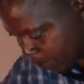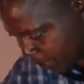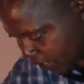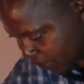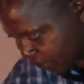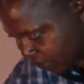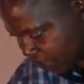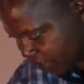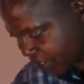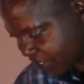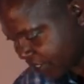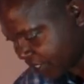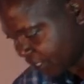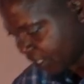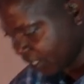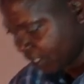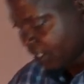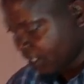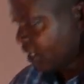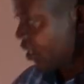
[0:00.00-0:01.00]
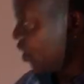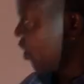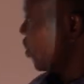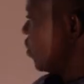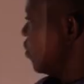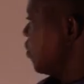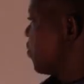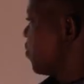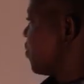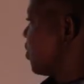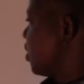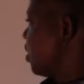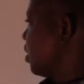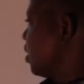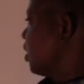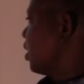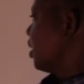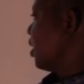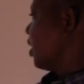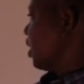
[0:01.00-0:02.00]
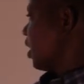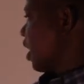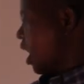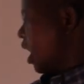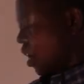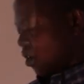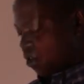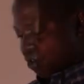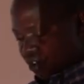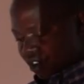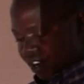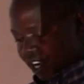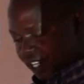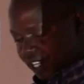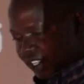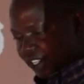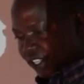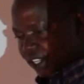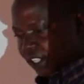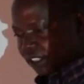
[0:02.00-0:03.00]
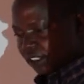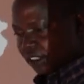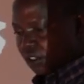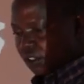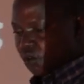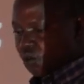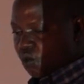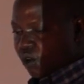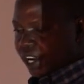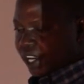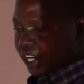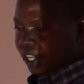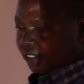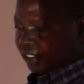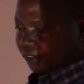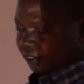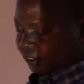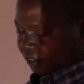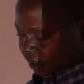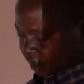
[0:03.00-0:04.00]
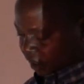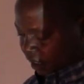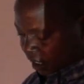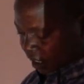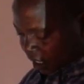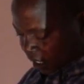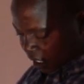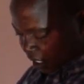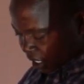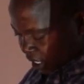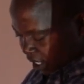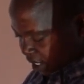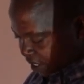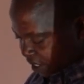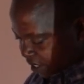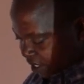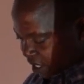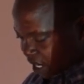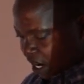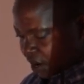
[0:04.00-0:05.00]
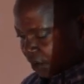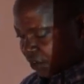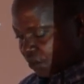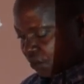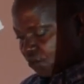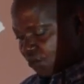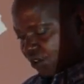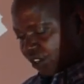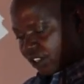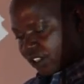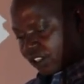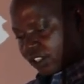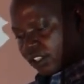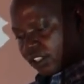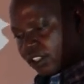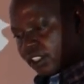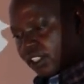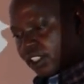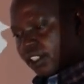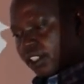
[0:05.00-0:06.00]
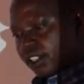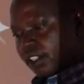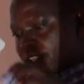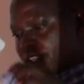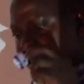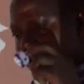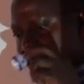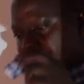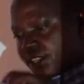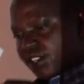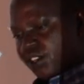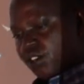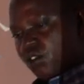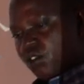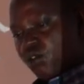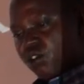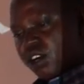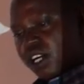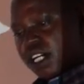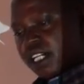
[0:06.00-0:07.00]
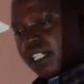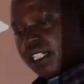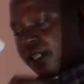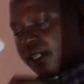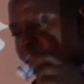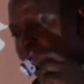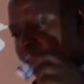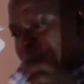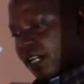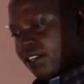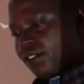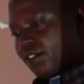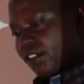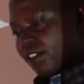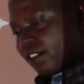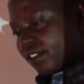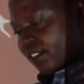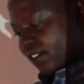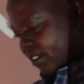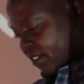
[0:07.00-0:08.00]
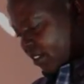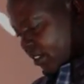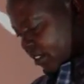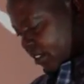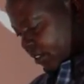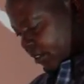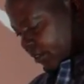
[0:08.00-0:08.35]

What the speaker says: batteries using a conducting wire. This is how you do it. Get your batteries,